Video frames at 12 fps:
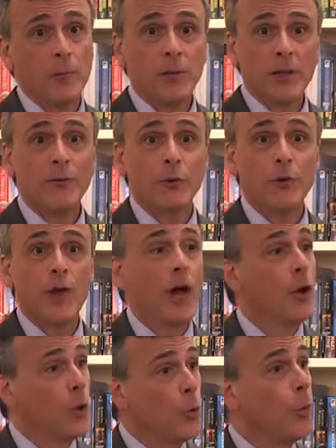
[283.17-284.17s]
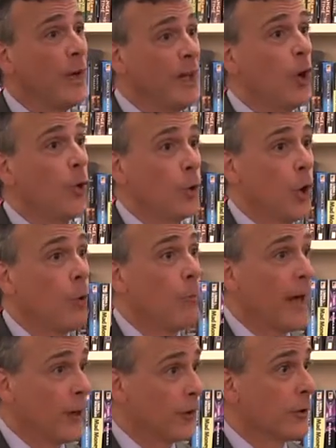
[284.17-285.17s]
believe it or not, we don't know
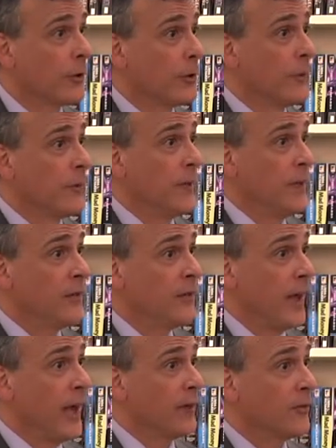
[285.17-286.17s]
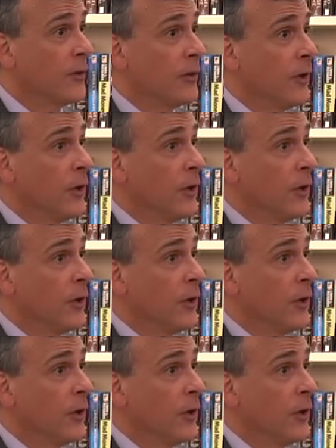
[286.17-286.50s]
better these days.